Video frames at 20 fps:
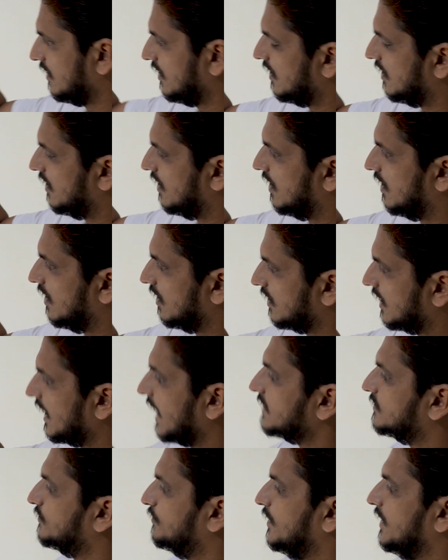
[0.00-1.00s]

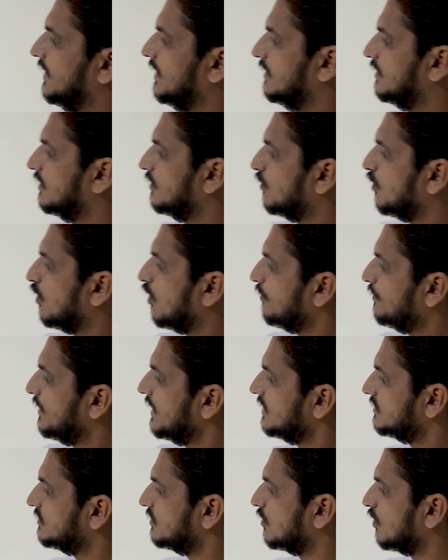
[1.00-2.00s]
class B. ob
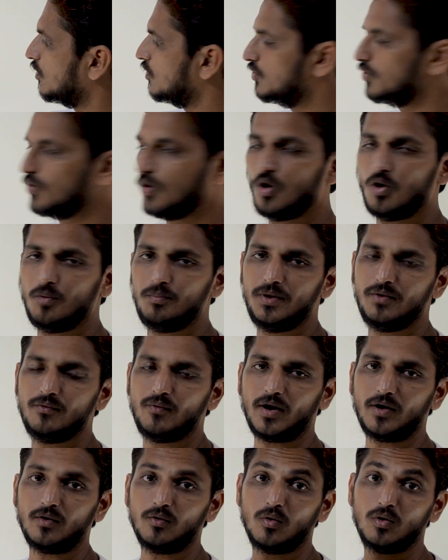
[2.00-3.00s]
is equal to
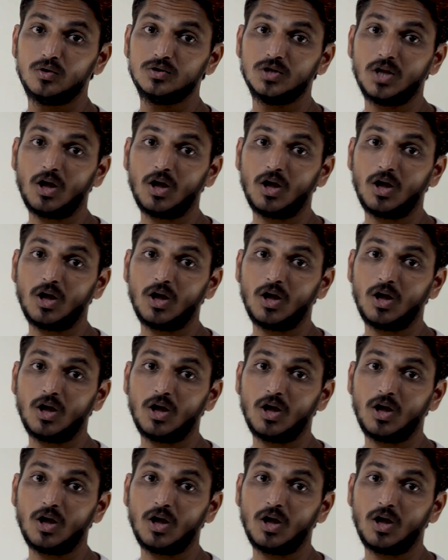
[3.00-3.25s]
ob1.